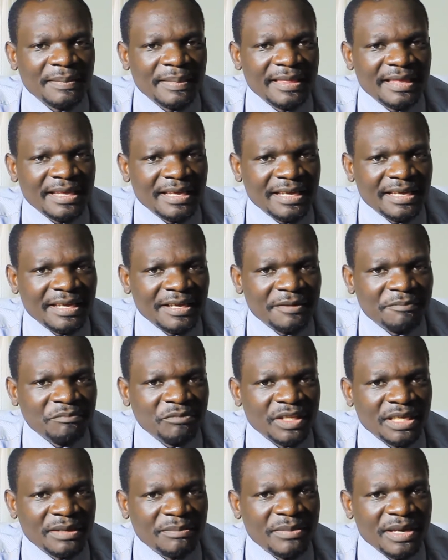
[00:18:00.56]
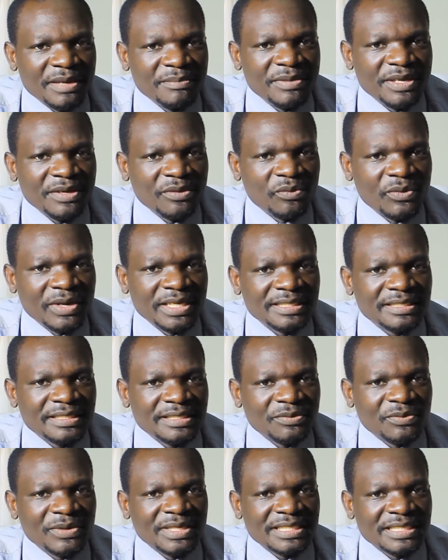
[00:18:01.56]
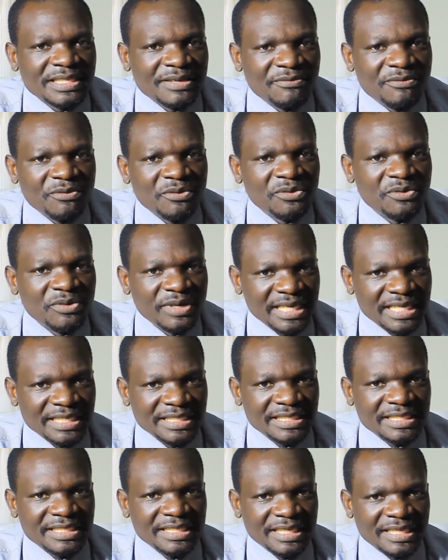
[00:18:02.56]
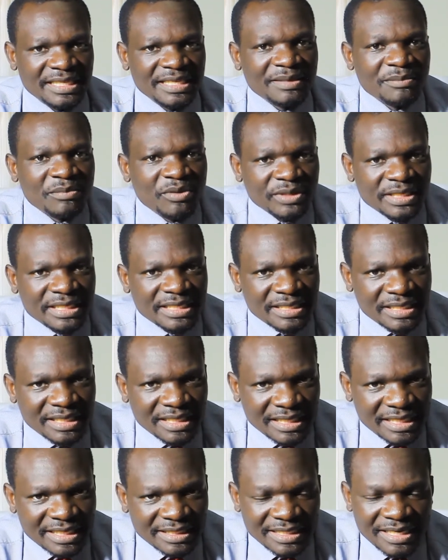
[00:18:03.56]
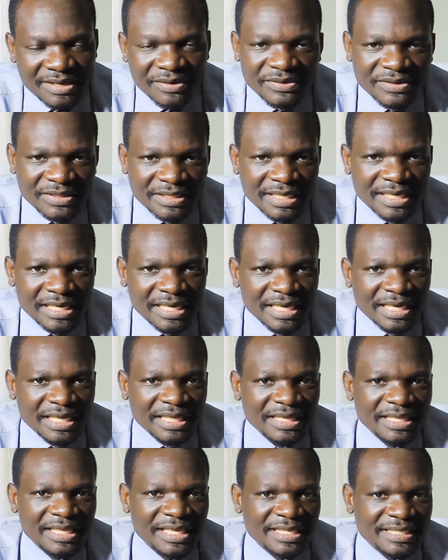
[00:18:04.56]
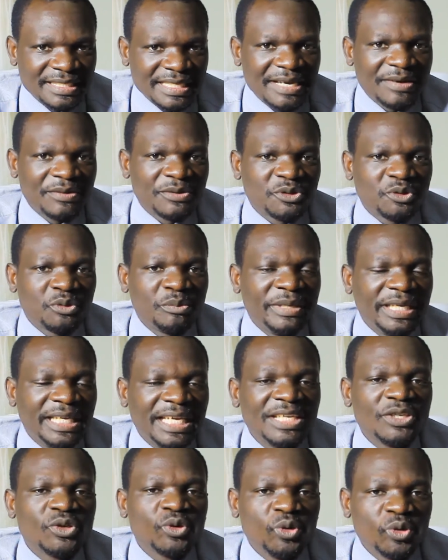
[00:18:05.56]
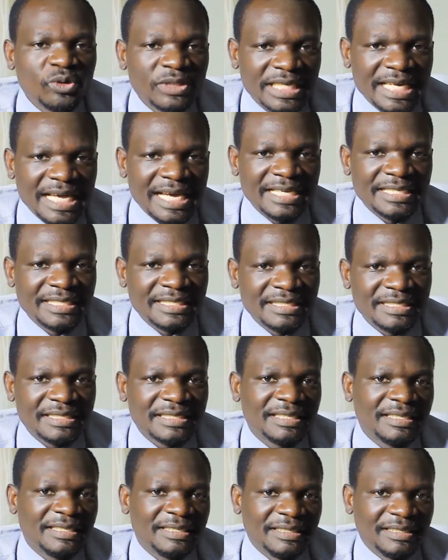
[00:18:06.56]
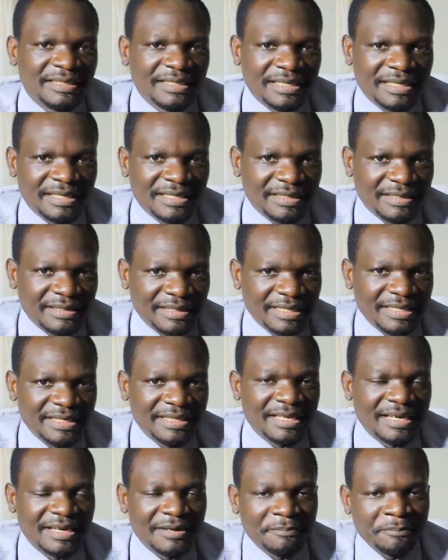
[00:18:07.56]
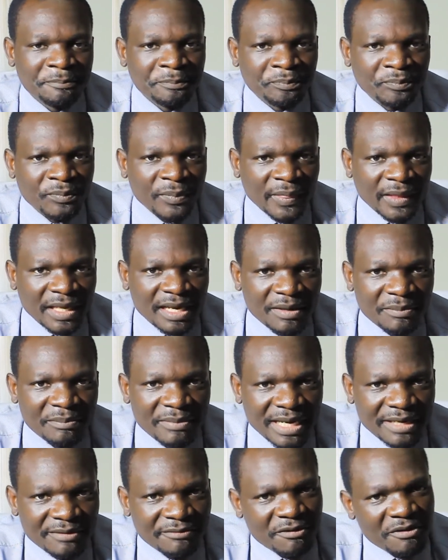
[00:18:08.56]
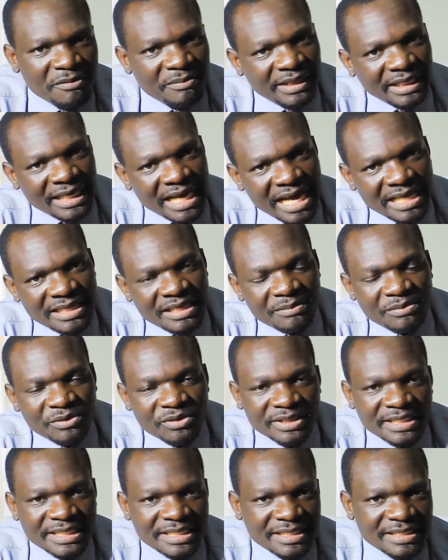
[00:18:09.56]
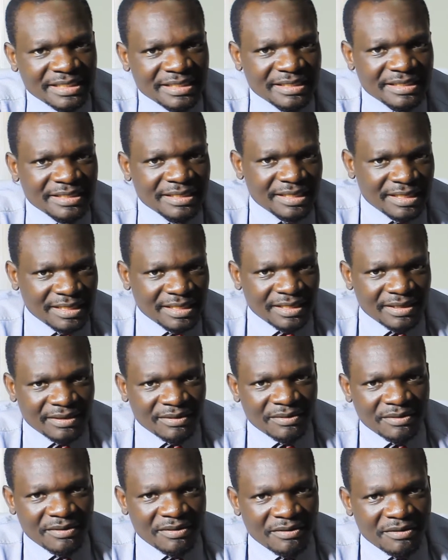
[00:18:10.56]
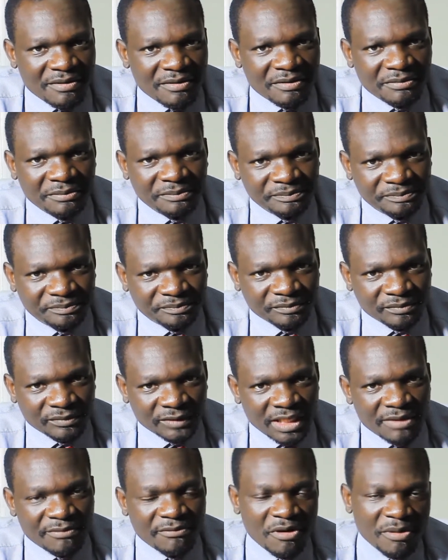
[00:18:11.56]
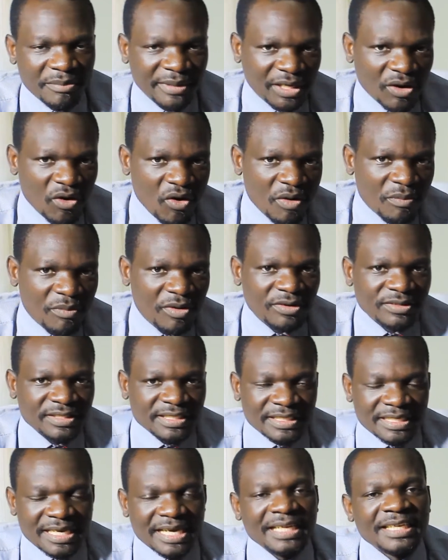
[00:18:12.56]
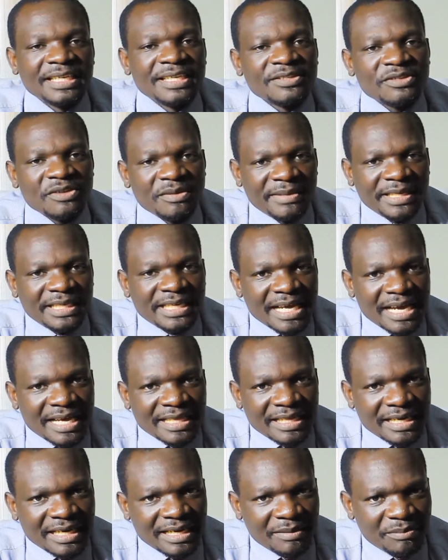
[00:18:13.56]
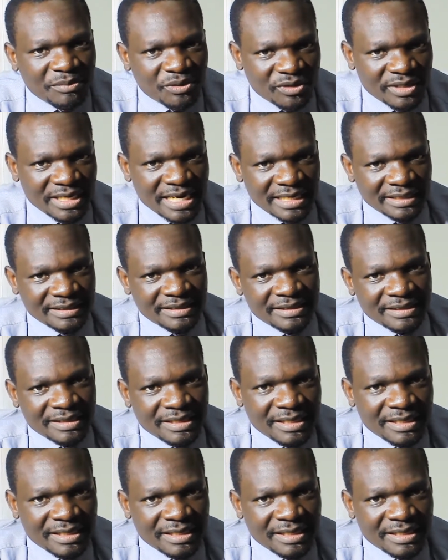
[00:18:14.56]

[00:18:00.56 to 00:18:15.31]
the baby, once the food is in the body, in the cells will begin to utilize either by forming other proteins or forming hormones and so many other products